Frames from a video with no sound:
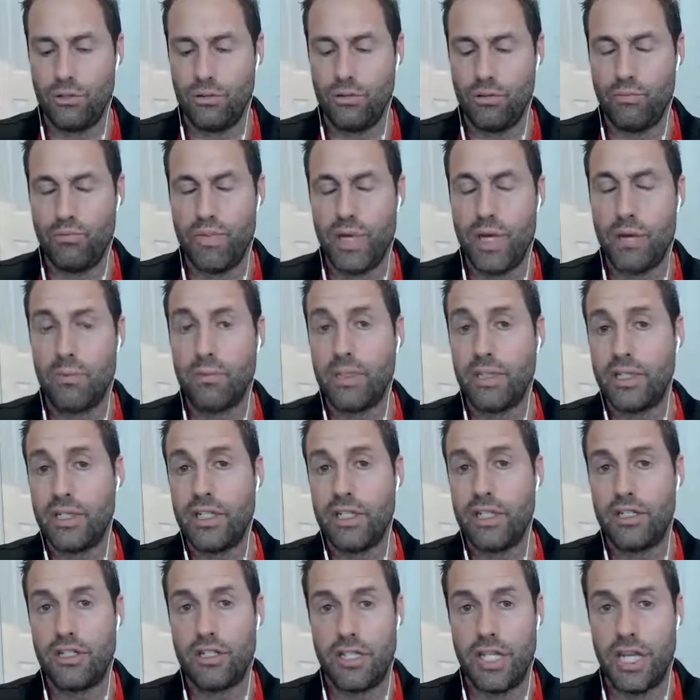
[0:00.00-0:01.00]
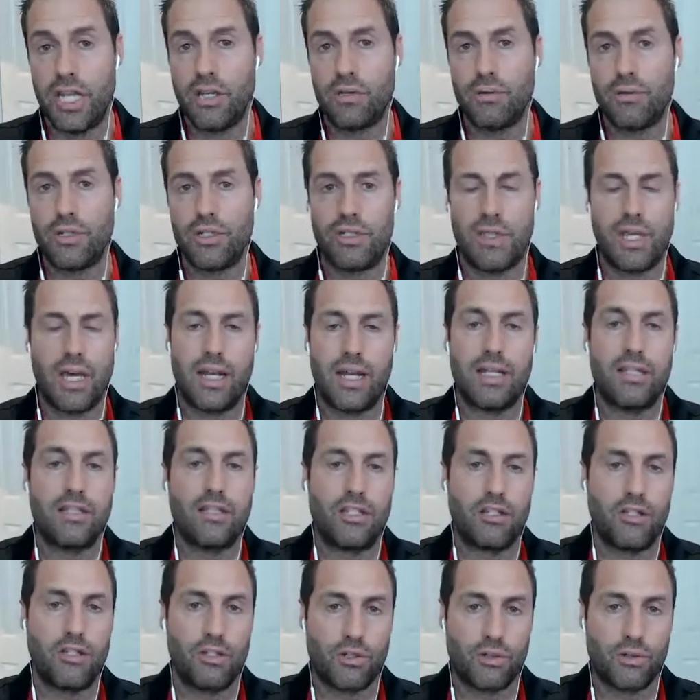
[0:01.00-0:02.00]
be able to distinguish that it's a
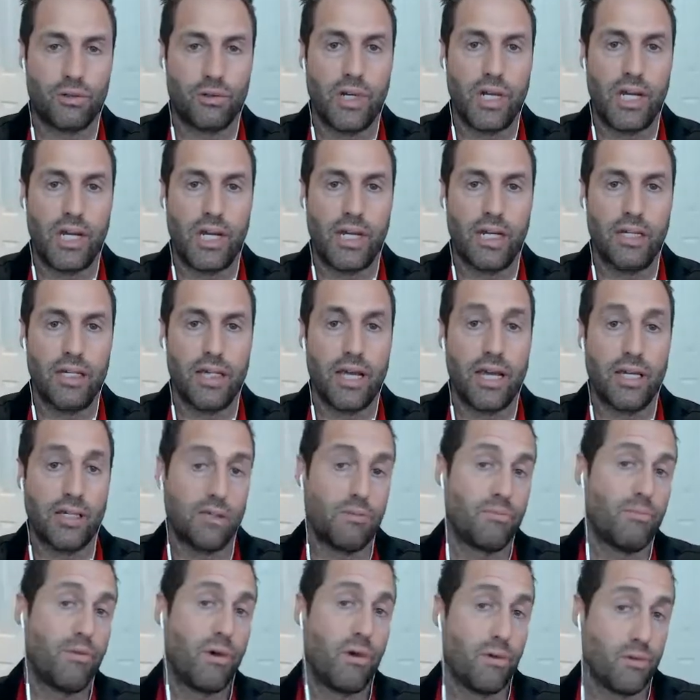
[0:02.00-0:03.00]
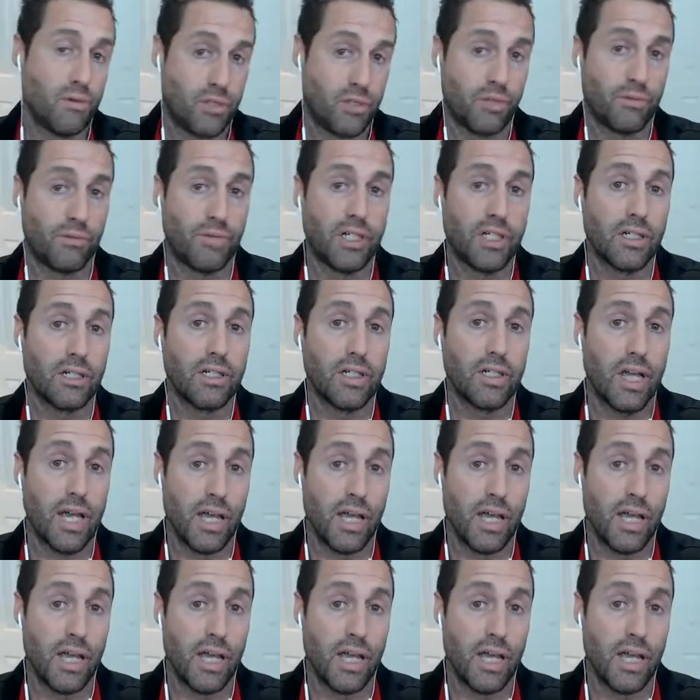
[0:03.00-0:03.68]
screen as opposed to real life.